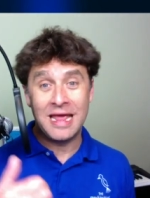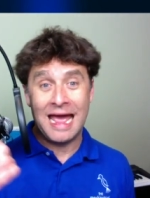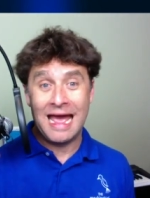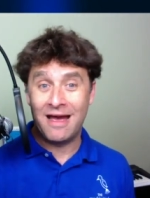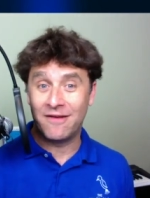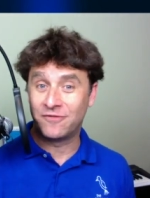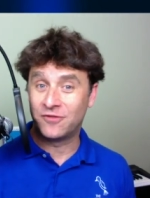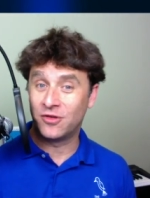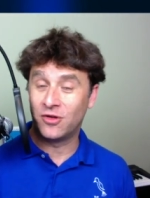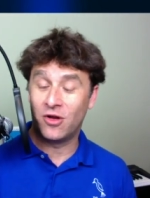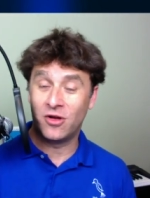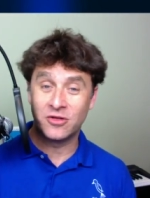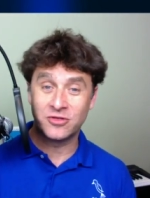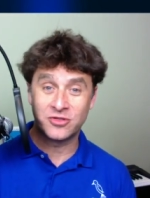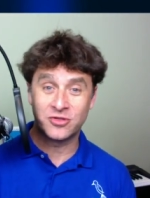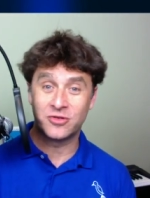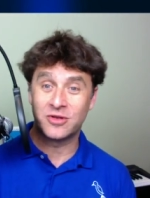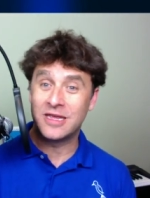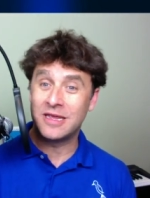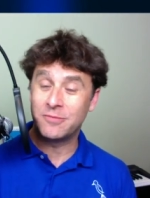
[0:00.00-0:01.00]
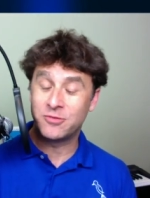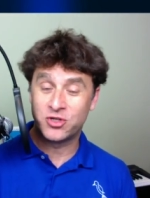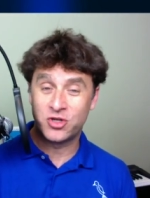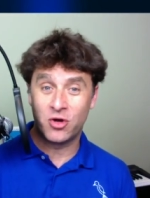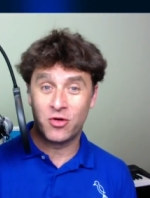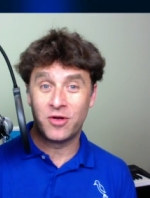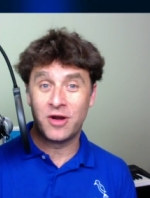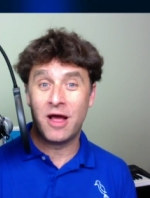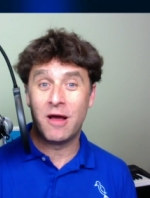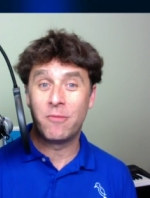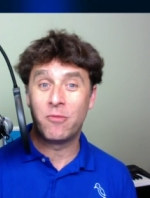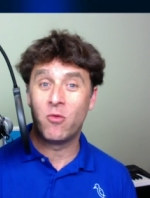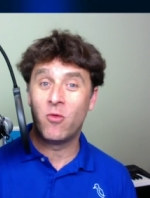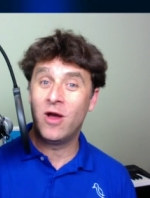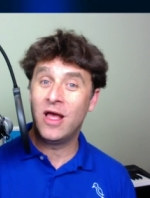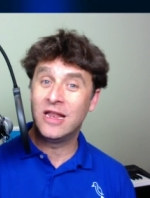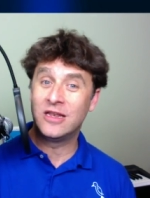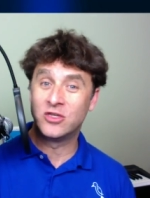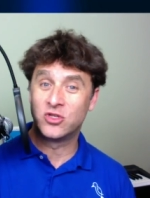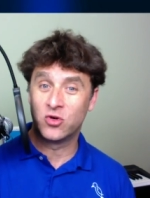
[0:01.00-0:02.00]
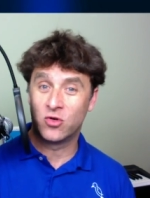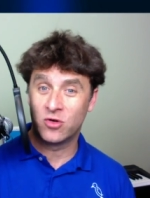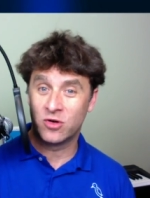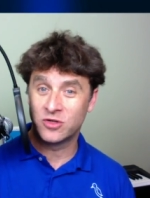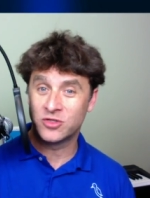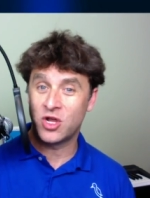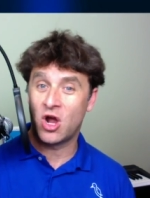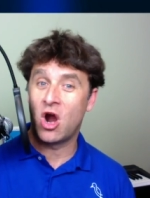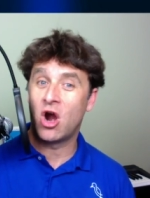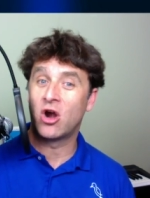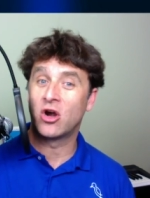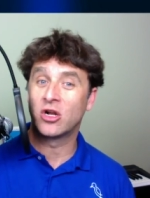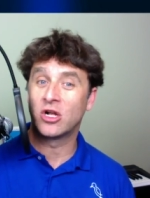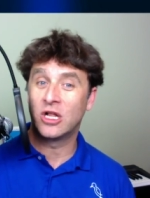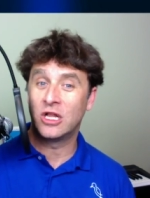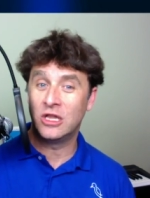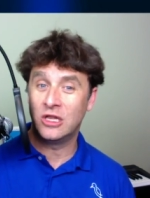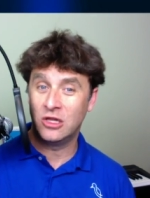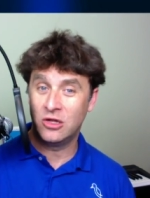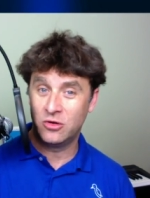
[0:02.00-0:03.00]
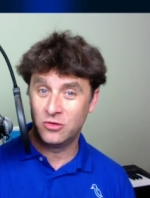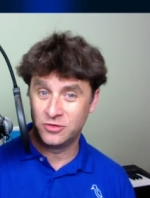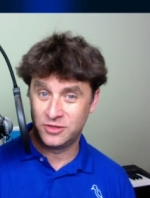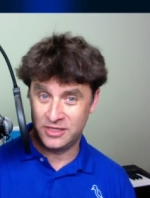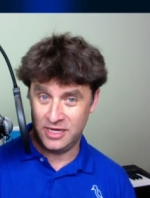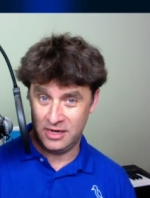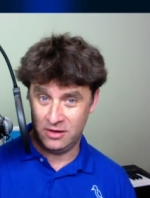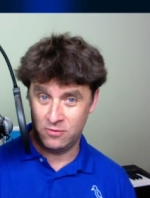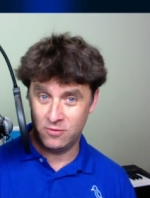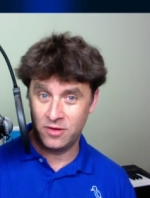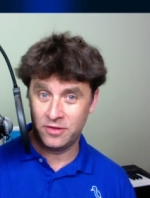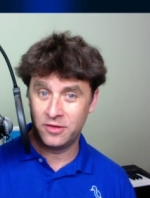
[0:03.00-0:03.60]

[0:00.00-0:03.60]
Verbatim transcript: You have to also keep showing up when doors are closing,